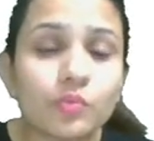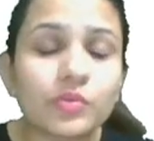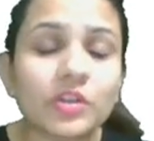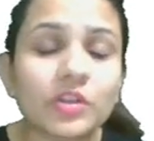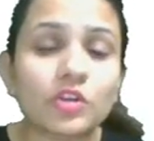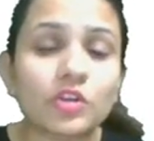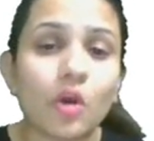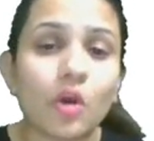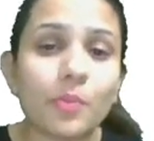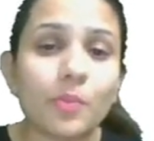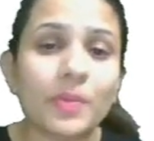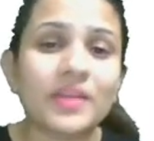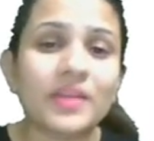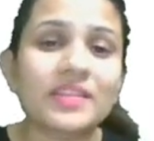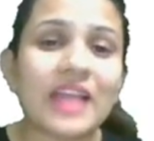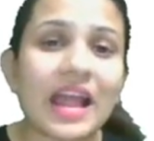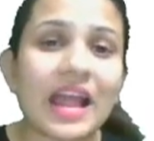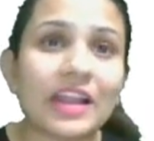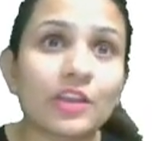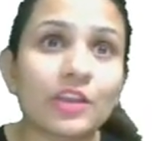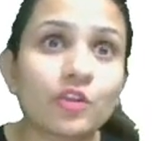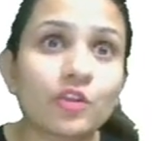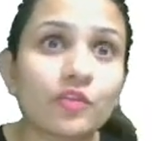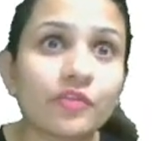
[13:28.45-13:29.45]
the topic
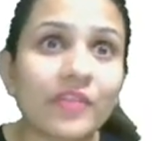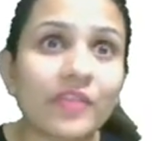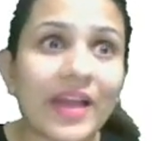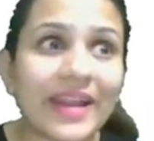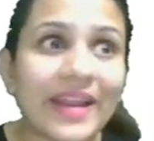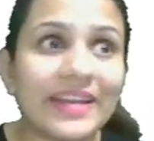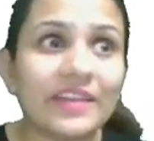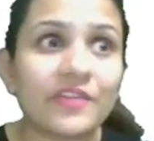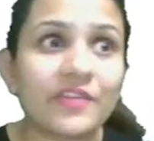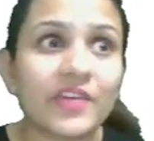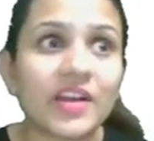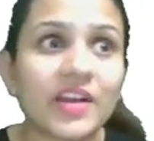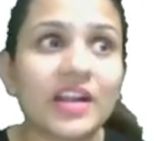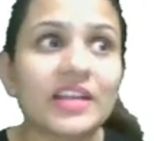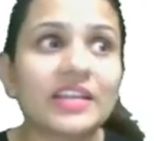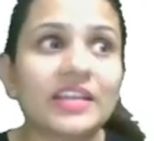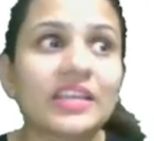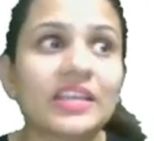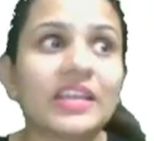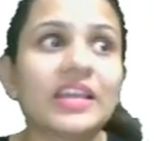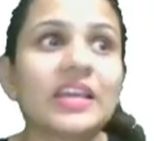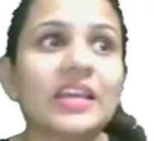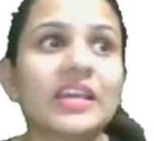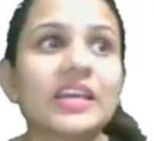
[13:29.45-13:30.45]
that you find
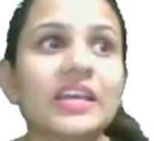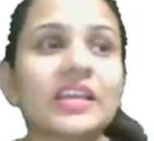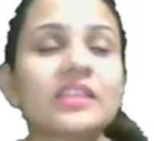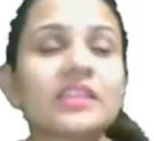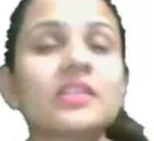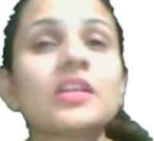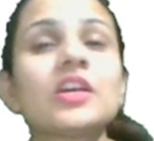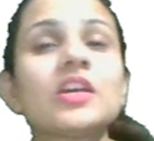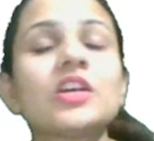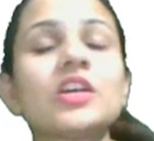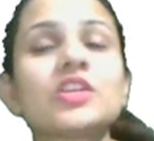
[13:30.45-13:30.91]
difficulty in